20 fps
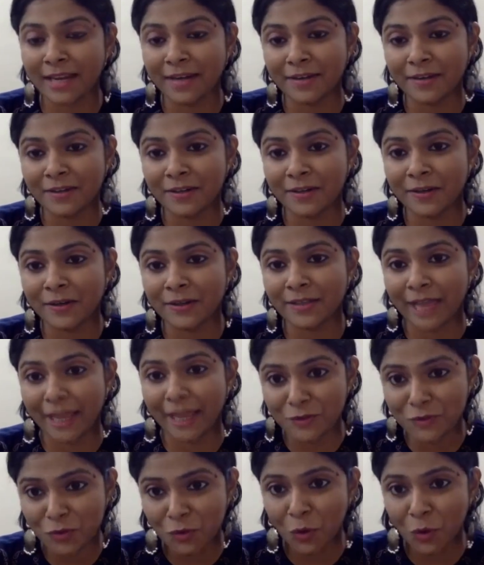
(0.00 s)
and
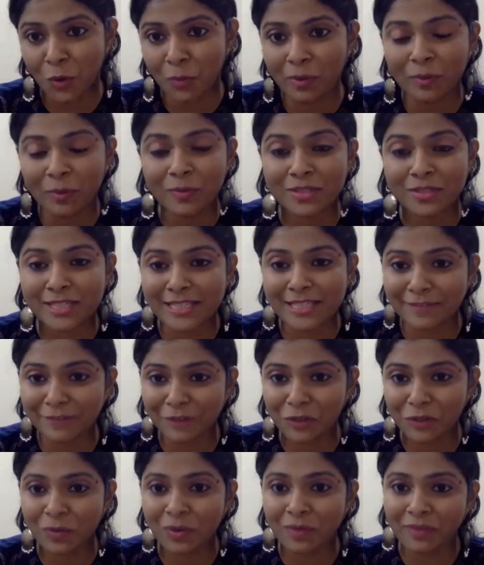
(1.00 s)
thanks to COVID, which has
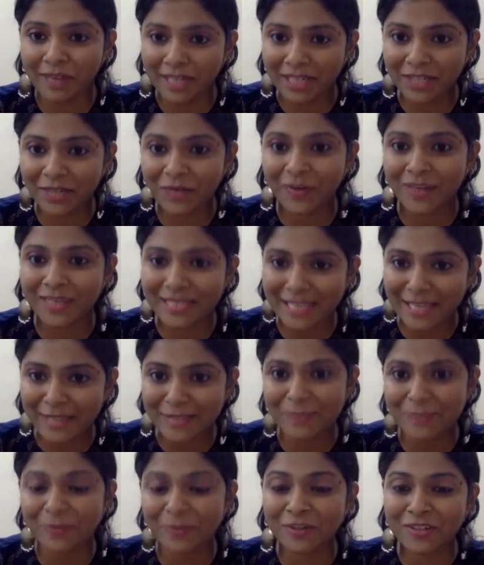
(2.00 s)
given you a very crazy
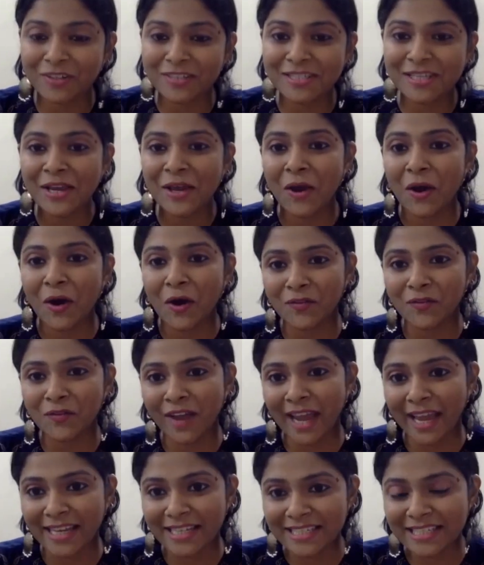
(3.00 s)
experience of
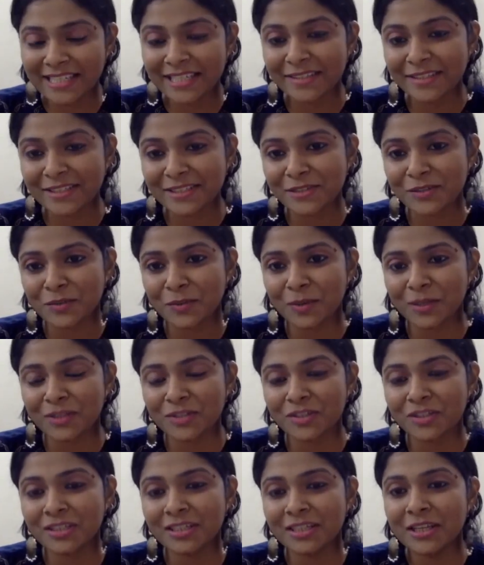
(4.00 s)
handling the
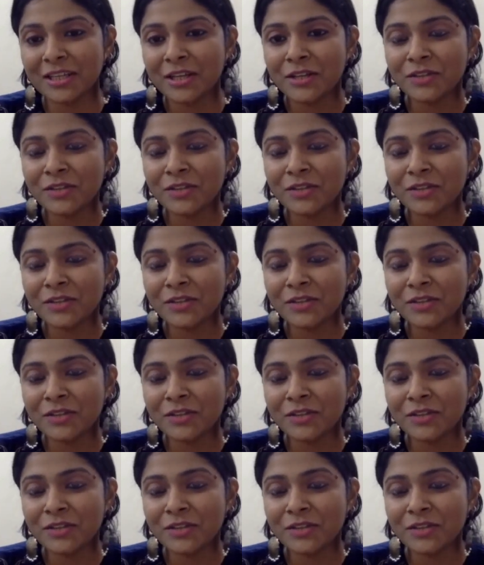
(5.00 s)
situation,